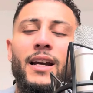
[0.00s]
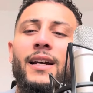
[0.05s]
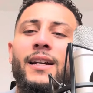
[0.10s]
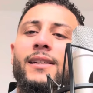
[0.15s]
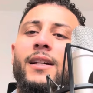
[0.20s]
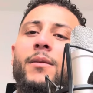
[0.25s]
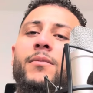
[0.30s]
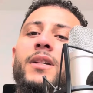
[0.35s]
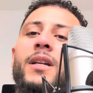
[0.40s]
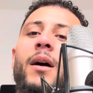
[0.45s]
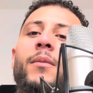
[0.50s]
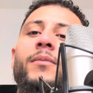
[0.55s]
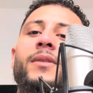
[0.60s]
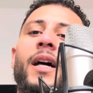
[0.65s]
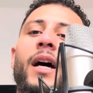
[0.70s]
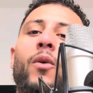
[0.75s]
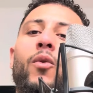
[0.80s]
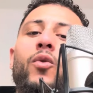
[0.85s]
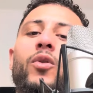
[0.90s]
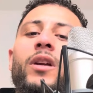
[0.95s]
Sometimes
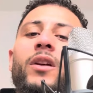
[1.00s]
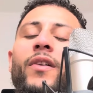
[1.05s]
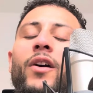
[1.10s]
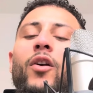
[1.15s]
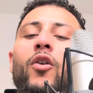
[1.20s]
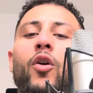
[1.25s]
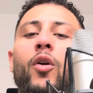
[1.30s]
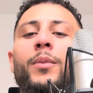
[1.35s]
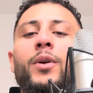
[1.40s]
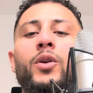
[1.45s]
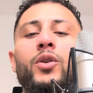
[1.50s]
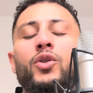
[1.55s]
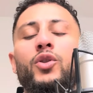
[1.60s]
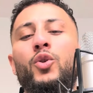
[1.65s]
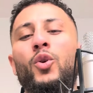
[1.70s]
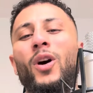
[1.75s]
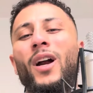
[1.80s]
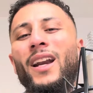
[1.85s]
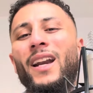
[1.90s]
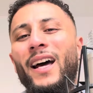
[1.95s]
I would even commute
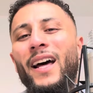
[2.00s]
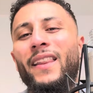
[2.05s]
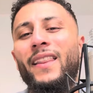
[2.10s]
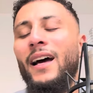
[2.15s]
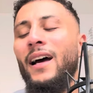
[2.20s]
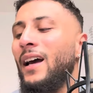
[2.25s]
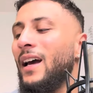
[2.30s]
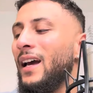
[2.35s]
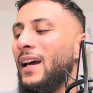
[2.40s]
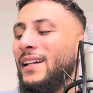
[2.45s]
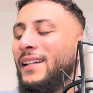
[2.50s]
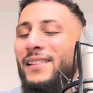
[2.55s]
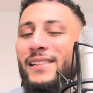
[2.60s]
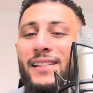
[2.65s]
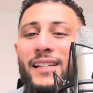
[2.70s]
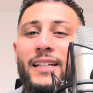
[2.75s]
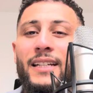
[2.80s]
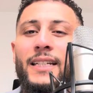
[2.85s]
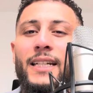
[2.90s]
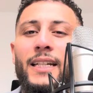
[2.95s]
to another
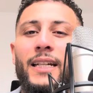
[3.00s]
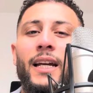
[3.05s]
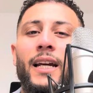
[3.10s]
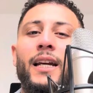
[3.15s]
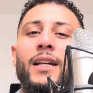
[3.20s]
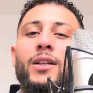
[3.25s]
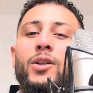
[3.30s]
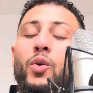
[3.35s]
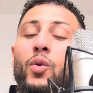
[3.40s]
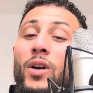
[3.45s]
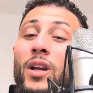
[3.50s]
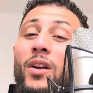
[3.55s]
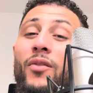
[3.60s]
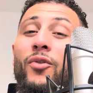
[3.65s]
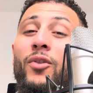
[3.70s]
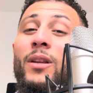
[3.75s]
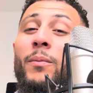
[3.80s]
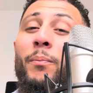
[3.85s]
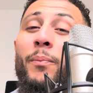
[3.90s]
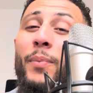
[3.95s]
city to live
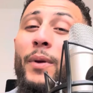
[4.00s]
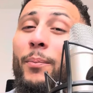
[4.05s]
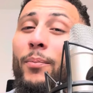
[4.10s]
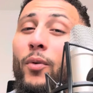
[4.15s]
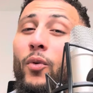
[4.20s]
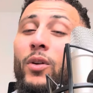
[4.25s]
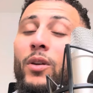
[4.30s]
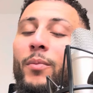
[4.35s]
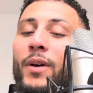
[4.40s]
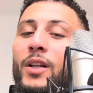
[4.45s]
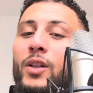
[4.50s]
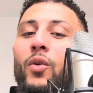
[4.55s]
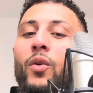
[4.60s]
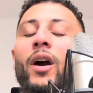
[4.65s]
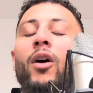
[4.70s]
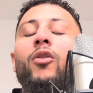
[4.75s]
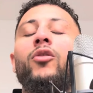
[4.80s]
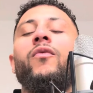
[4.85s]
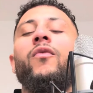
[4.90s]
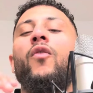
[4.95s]
with the people with mental
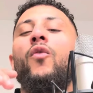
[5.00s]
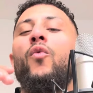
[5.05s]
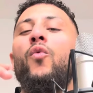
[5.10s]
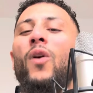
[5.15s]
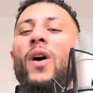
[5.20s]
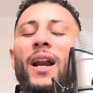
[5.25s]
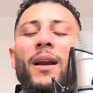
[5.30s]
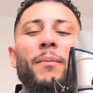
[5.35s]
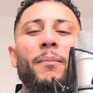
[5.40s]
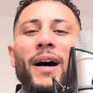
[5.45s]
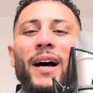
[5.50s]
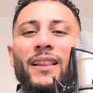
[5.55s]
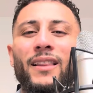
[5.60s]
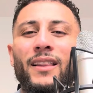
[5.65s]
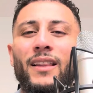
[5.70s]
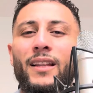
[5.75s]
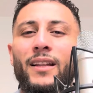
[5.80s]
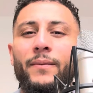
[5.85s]
health for 1 month.